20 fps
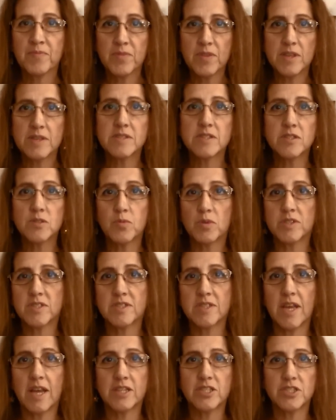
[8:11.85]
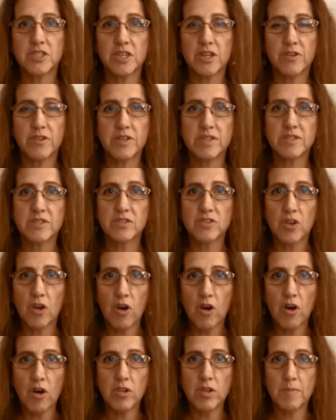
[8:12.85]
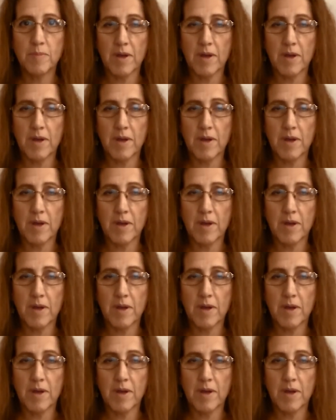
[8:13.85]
This is what Sagittarius is all